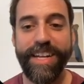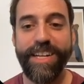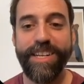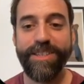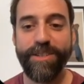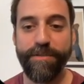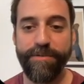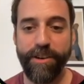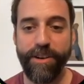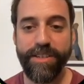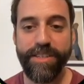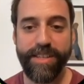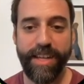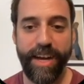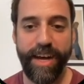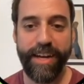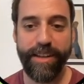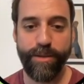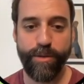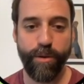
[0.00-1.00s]
So first,
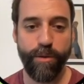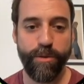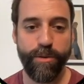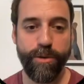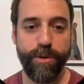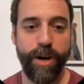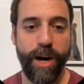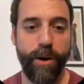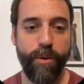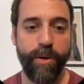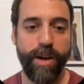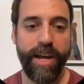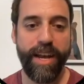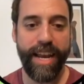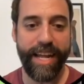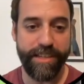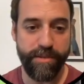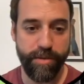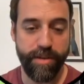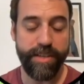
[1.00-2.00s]
I told you how
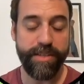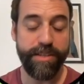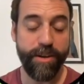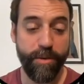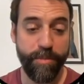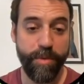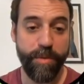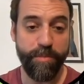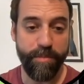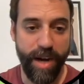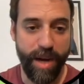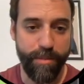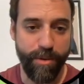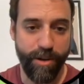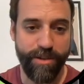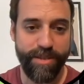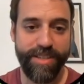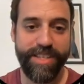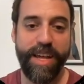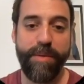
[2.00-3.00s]
electric skyrmion
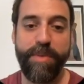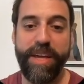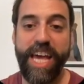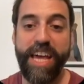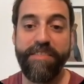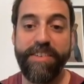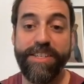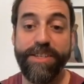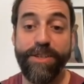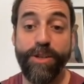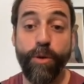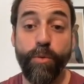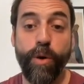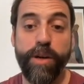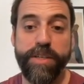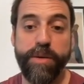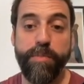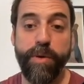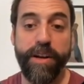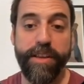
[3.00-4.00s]
bubbles can behave as new
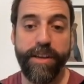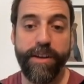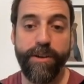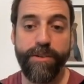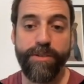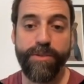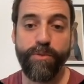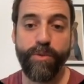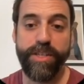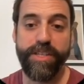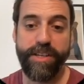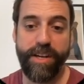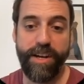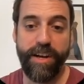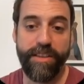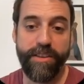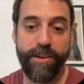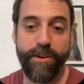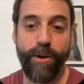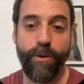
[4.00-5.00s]
quasiparticles which
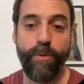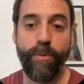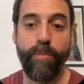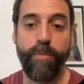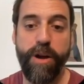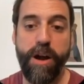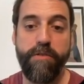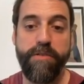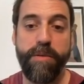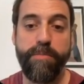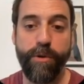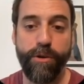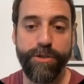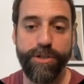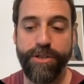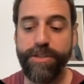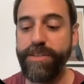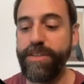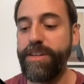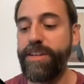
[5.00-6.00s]
undergo Brownian
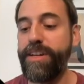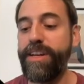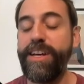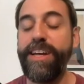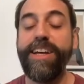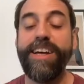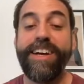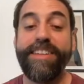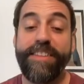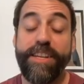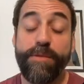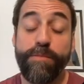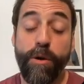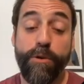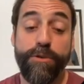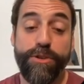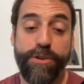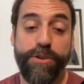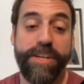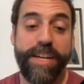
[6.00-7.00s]
motion, and this
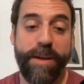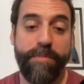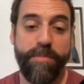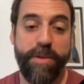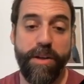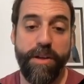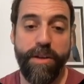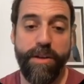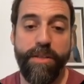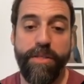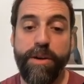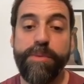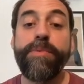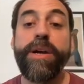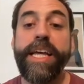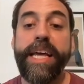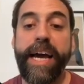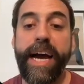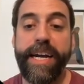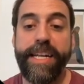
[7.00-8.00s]
motion can be
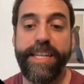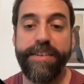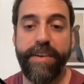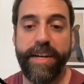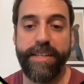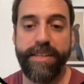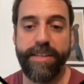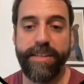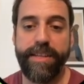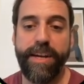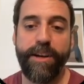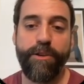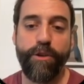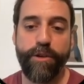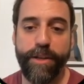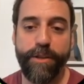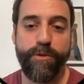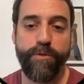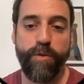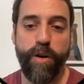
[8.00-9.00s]
thermally activated
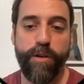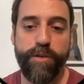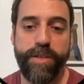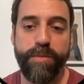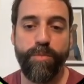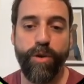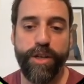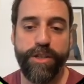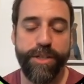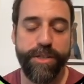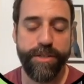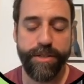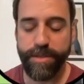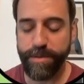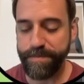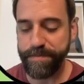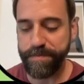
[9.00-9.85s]
according to our simulations.